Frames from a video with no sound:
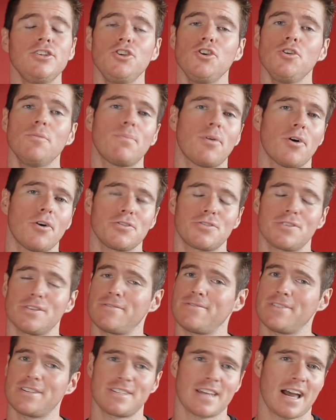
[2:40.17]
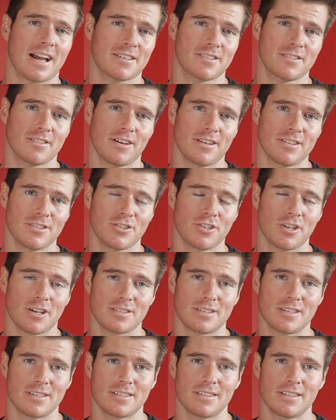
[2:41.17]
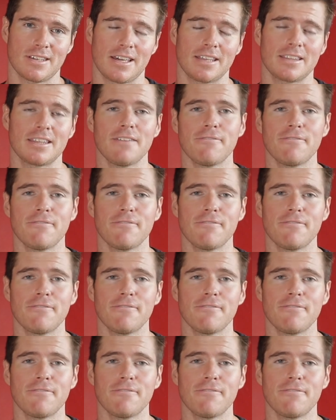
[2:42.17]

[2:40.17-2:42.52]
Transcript: new posters for Zack Snyder's Justice League.